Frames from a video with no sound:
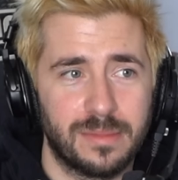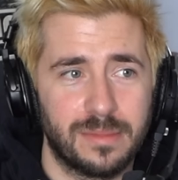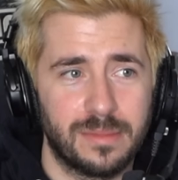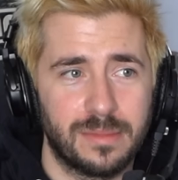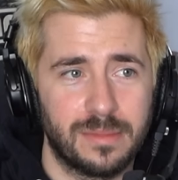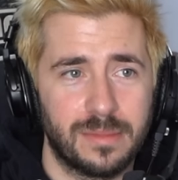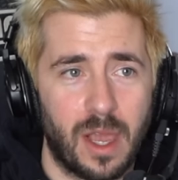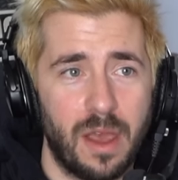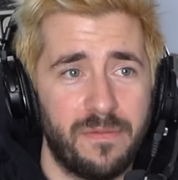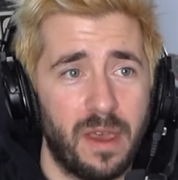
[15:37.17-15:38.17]
yeah.
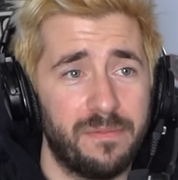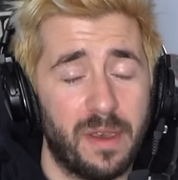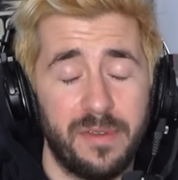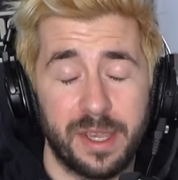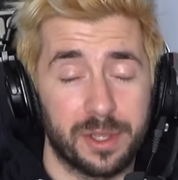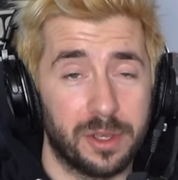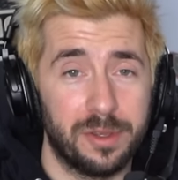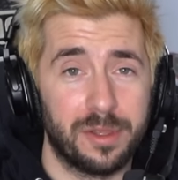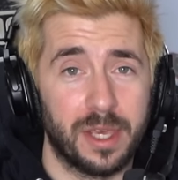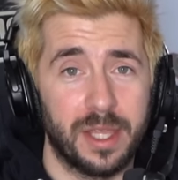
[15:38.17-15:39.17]
No, I, I, I, think it's good
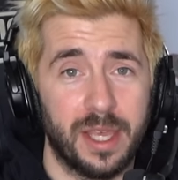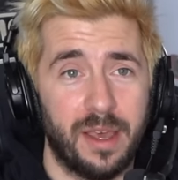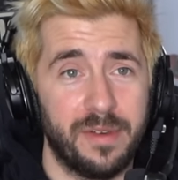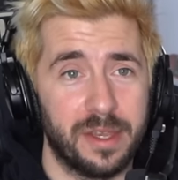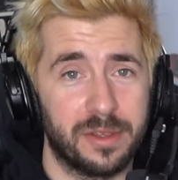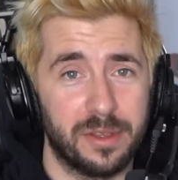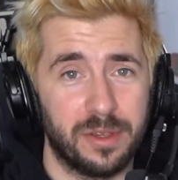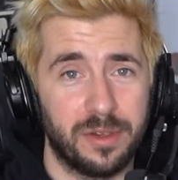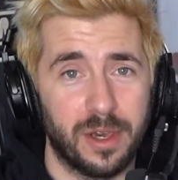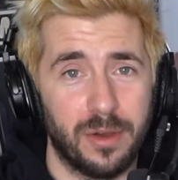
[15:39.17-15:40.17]
to say that. I think it's good
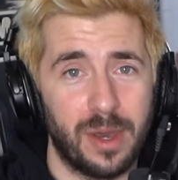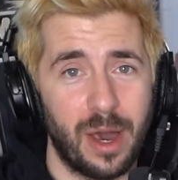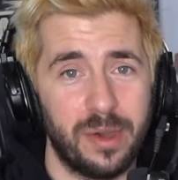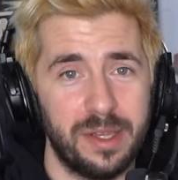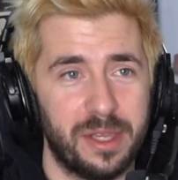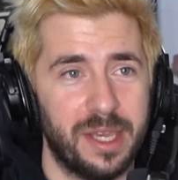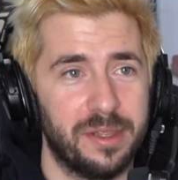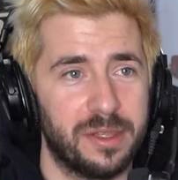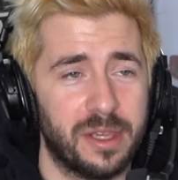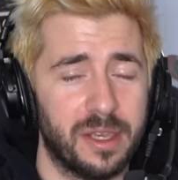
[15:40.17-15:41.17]
to show how easy it
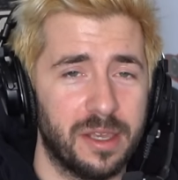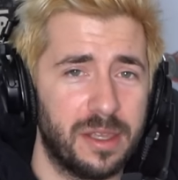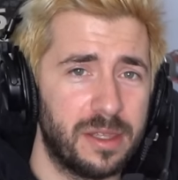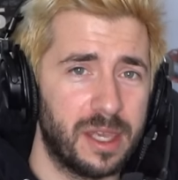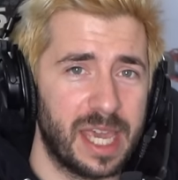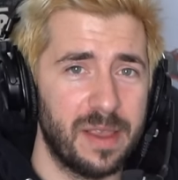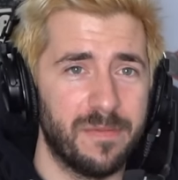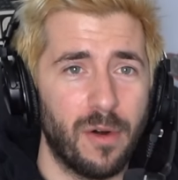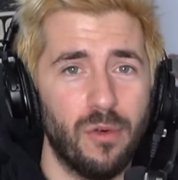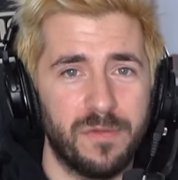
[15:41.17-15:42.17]
is to to get
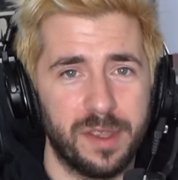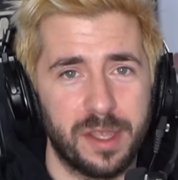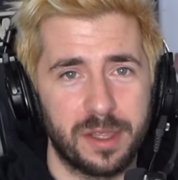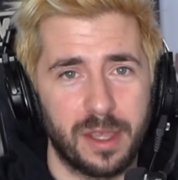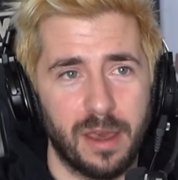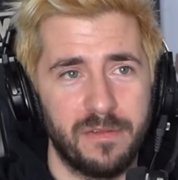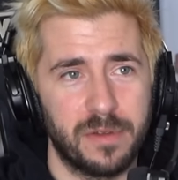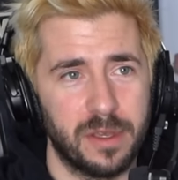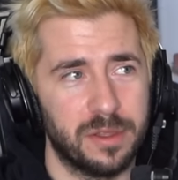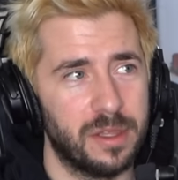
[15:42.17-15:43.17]
involved in this stuff
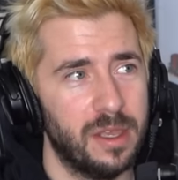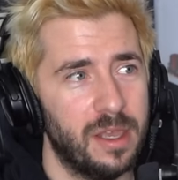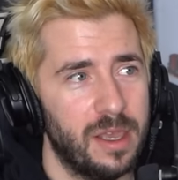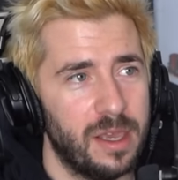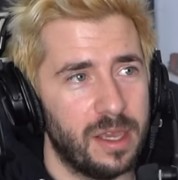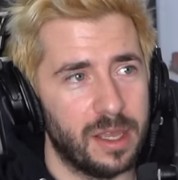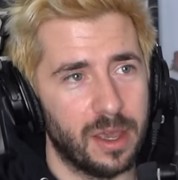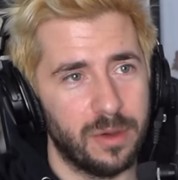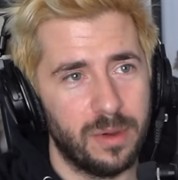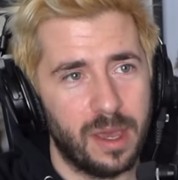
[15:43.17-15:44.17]
because. You
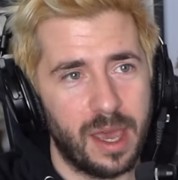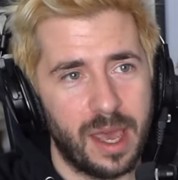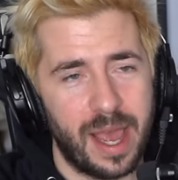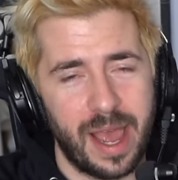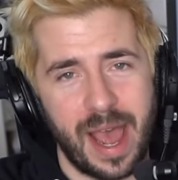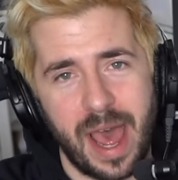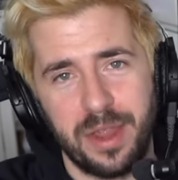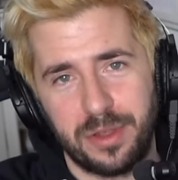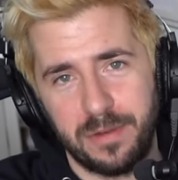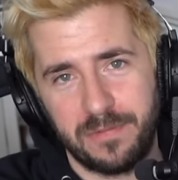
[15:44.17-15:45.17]
know, uh,
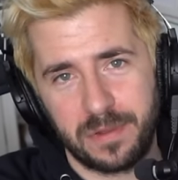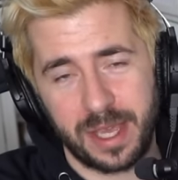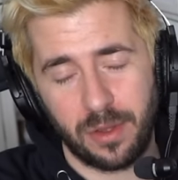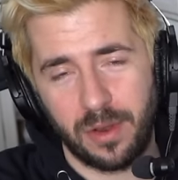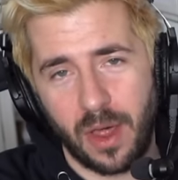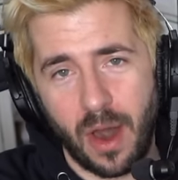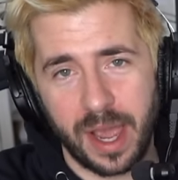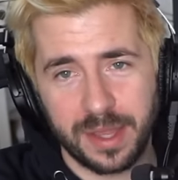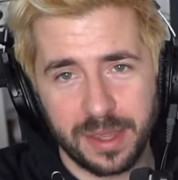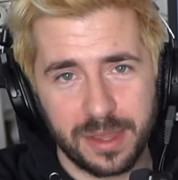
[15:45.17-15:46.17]
as you've said
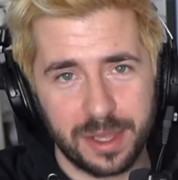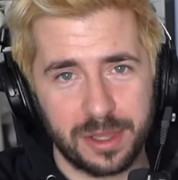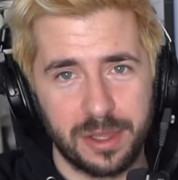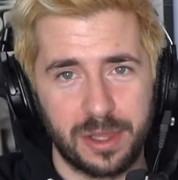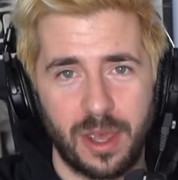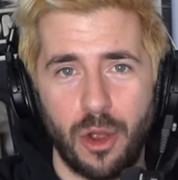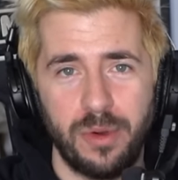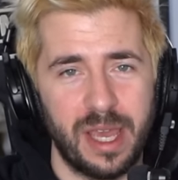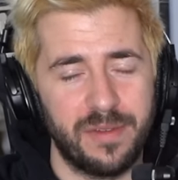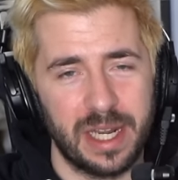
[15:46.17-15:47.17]
online, this is
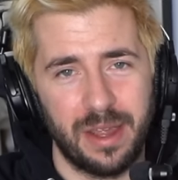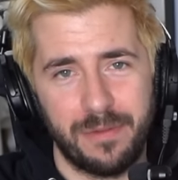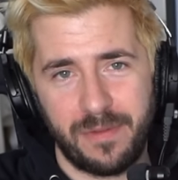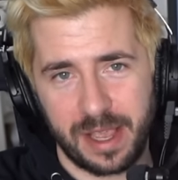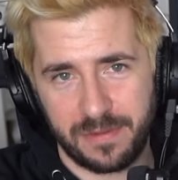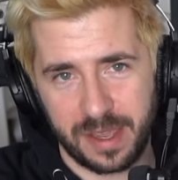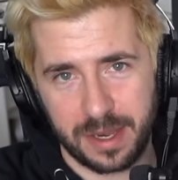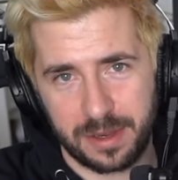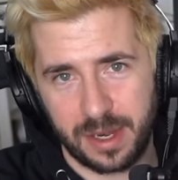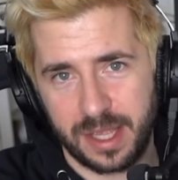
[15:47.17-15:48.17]
only ever going to affect
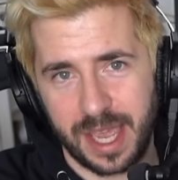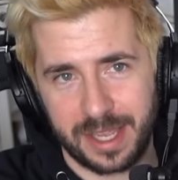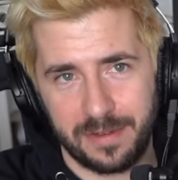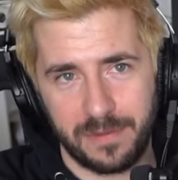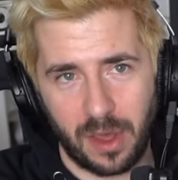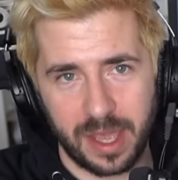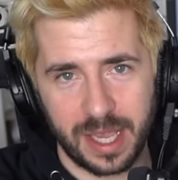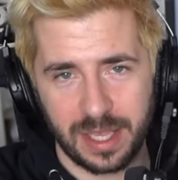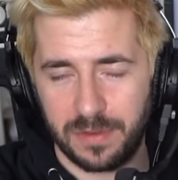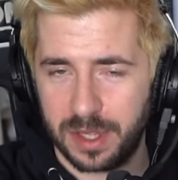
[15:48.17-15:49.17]
things in a negative light,
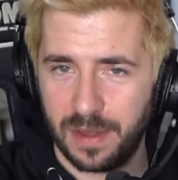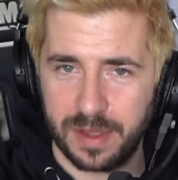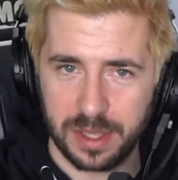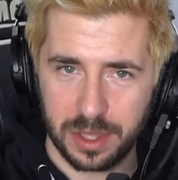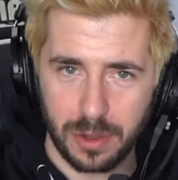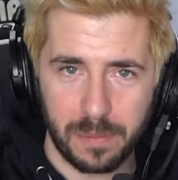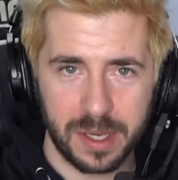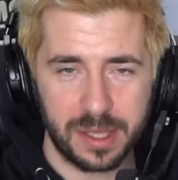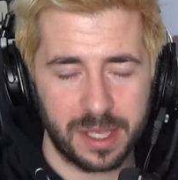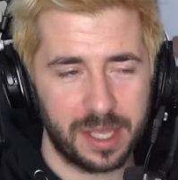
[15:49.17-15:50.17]
and if there's nothing to stop
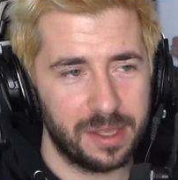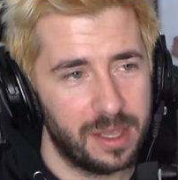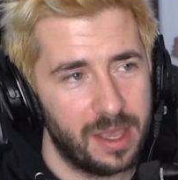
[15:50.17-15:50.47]
it, then